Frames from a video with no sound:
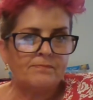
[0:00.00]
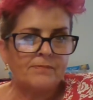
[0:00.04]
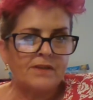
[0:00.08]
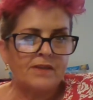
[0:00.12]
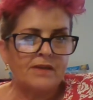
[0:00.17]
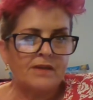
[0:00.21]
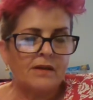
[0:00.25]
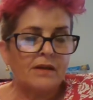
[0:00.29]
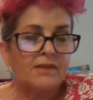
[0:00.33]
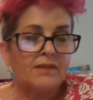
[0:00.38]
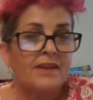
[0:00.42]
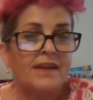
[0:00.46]

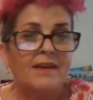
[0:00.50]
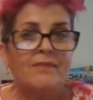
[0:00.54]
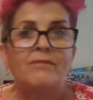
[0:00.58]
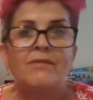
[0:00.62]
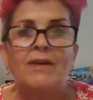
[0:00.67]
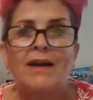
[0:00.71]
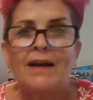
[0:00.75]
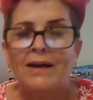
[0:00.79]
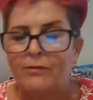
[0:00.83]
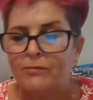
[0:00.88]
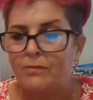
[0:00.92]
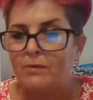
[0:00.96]

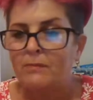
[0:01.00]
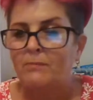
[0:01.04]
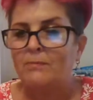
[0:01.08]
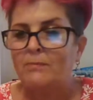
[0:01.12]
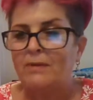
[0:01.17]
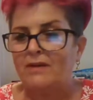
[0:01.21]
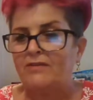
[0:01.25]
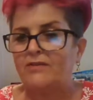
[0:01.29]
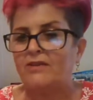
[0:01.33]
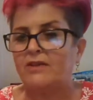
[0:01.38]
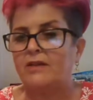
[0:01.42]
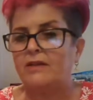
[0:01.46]
environment,
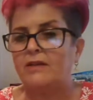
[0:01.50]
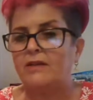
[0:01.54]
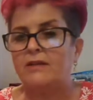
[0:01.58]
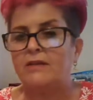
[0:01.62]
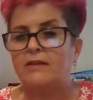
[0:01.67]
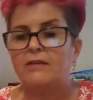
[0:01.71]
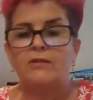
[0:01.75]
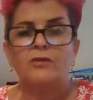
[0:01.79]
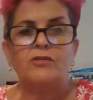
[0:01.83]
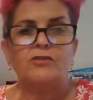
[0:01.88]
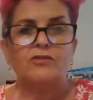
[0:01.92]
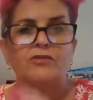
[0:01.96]
basically.
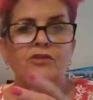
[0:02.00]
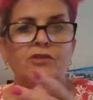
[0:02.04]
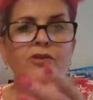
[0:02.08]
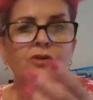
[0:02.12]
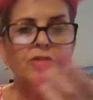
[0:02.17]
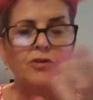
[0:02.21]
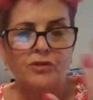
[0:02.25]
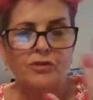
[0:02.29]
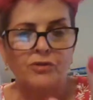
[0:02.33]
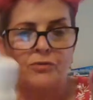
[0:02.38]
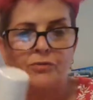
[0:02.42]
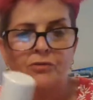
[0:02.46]
Because you're
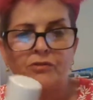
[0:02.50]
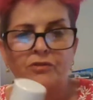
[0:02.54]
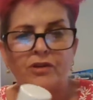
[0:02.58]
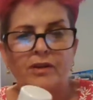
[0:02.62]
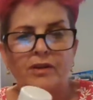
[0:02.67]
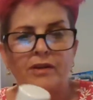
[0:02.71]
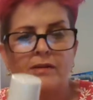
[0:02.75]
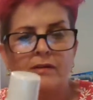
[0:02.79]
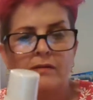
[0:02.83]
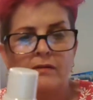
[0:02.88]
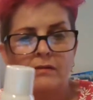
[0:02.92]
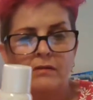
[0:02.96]
not
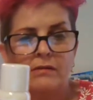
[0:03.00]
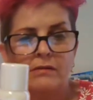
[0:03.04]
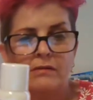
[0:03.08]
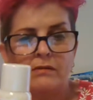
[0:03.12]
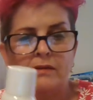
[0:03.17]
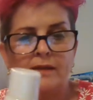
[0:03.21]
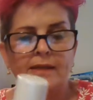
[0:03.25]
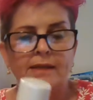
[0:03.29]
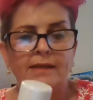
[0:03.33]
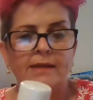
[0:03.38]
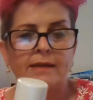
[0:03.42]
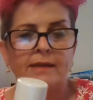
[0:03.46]
using
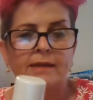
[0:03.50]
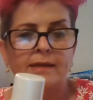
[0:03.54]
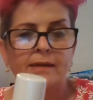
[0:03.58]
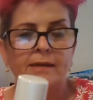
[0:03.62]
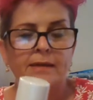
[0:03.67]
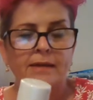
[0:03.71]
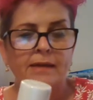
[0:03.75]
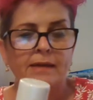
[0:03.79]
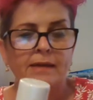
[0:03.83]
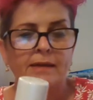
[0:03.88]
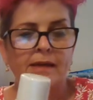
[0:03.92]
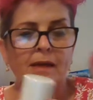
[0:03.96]

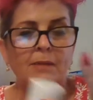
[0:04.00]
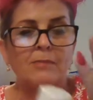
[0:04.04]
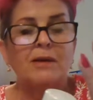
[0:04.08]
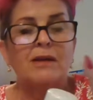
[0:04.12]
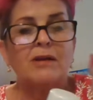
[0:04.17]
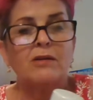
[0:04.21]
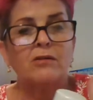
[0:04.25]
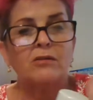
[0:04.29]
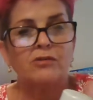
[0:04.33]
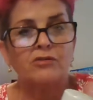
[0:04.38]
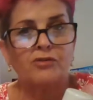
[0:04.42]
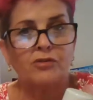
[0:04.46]
the
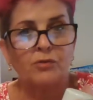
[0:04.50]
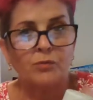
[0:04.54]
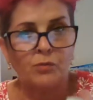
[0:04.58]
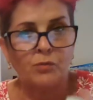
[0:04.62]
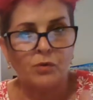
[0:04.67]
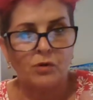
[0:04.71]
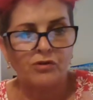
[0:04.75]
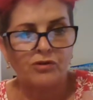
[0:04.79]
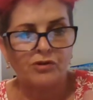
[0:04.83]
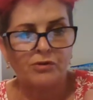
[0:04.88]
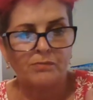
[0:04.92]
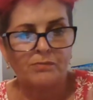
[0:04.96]
chemicals to
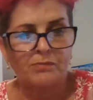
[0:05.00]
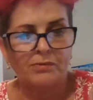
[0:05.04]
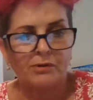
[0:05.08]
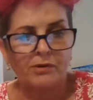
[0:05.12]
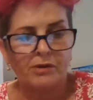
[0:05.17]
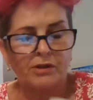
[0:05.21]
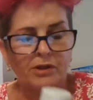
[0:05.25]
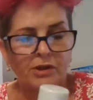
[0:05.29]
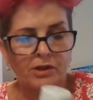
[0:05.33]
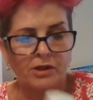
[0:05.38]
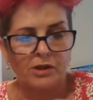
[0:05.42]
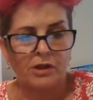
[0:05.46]
wash
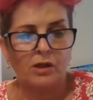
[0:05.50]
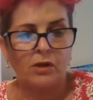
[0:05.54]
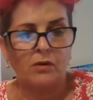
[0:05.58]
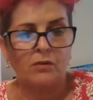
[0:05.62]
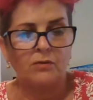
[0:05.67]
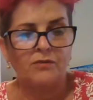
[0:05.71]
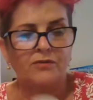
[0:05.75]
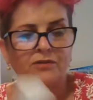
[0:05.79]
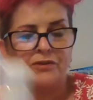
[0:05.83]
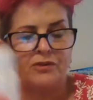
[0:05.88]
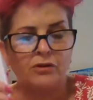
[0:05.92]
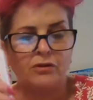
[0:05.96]
your
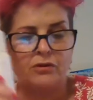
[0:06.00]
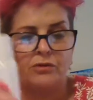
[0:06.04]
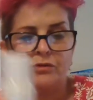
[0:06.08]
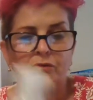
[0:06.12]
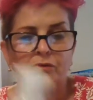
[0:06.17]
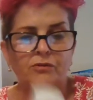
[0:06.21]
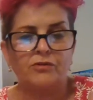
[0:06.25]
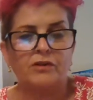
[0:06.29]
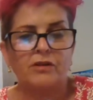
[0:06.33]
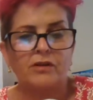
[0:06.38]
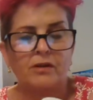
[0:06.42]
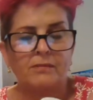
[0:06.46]
clothes, not
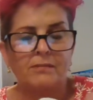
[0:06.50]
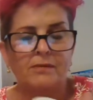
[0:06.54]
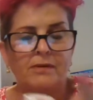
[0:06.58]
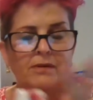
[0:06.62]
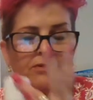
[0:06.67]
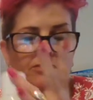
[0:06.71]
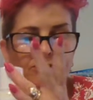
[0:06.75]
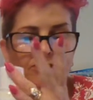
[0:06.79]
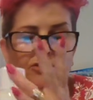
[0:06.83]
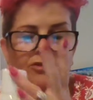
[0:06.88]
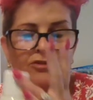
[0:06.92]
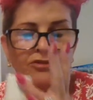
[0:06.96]
using the
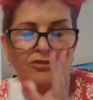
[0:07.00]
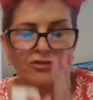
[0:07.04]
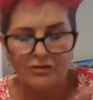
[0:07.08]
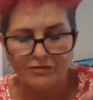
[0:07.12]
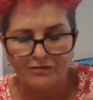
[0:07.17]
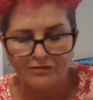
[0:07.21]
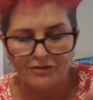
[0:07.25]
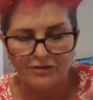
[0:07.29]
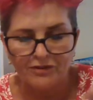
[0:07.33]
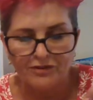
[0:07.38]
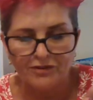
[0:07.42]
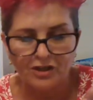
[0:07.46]
chemicals to
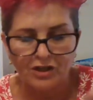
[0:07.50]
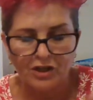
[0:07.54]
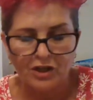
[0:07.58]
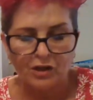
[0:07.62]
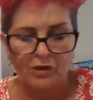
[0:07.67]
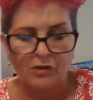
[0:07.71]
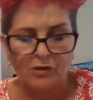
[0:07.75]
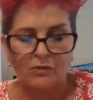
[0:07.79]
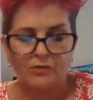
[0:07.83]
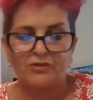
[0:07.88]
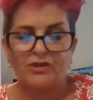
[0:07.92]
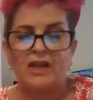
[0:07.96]
soften the
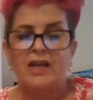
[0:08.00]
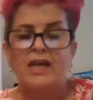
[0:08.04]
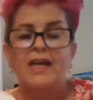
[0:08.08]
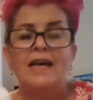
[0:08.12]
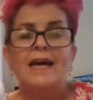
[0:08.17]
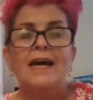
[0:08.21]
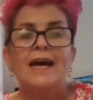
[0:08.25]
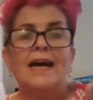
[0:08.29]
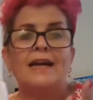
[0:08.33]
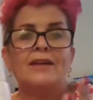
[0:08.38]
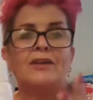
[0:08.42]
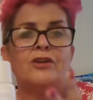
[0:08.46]
clothes,
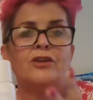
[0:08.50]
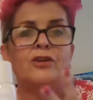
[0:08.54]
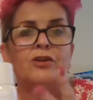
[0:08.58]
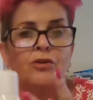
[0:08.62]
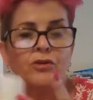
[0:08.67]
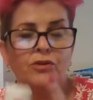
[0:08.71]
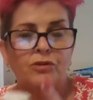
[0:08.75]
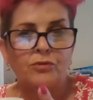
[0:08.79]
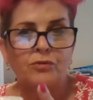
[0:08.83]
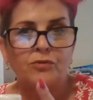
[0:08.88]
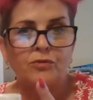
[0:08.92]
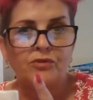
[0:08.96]
and you're
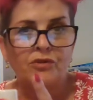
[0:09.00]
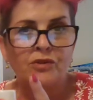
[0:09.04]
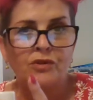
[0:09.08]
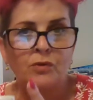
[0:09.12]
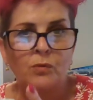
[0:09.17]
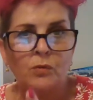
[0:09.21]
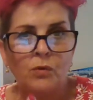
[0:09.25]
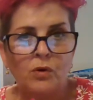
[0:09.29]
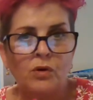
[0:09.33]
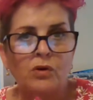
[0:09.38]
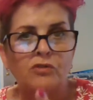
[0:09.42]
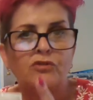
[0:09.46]
not using
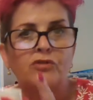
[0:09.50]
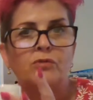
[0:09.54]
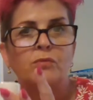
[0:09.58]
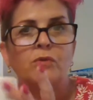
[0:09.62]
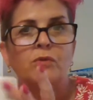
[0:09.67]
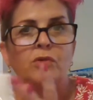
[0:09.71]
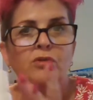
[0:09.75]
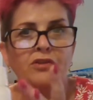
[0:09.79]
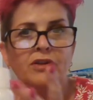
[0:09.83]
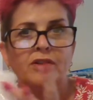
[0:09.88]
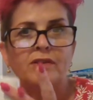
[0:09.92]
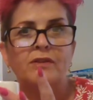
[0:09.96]
the water
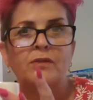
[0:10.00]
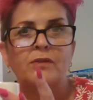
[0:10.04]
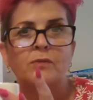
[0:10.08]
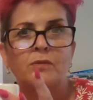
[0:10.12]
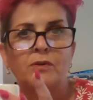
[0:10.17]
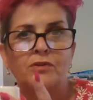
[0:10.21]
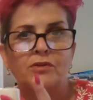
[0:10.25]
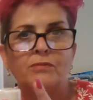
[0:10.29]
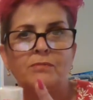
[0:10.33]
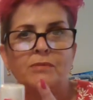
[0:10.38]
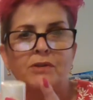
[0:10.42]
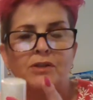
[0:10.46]
what's in the
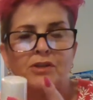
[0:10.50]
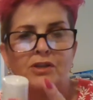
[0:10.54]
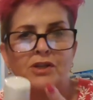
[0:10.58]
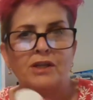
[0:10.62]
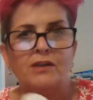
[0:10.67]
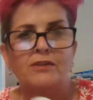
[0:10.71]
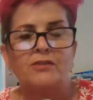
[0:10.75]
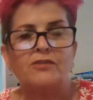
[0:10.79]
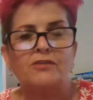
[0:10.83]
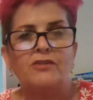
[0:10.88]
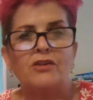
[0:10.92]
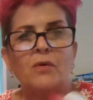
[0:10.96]
washing
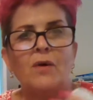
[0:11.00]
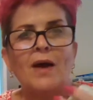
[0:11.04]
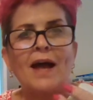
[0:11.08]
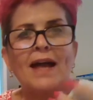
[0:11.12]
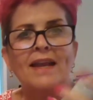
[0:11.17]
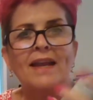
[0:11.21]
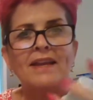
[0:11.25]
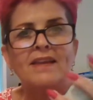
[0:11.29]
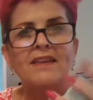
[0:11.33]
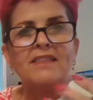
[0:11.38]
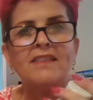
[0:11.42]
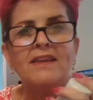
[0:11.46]
machine. So
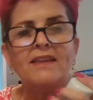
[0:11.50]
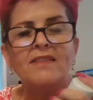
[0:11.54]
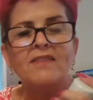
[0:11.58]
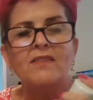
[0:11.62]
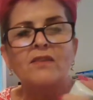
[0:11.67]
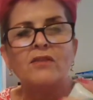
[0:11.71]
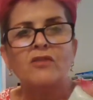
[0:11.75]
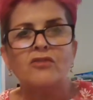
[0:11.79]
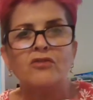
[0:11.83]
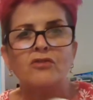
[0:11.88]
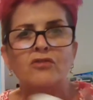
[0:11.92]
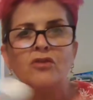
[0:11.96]
anything
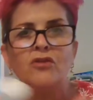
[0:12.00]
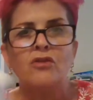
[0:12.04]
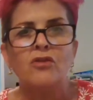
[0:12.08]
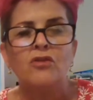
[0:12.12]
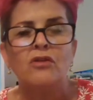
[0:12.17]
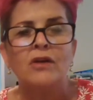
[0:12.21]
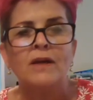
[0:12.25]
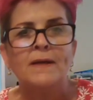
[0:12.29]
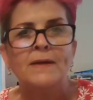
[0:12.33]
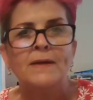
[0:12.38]
that's not,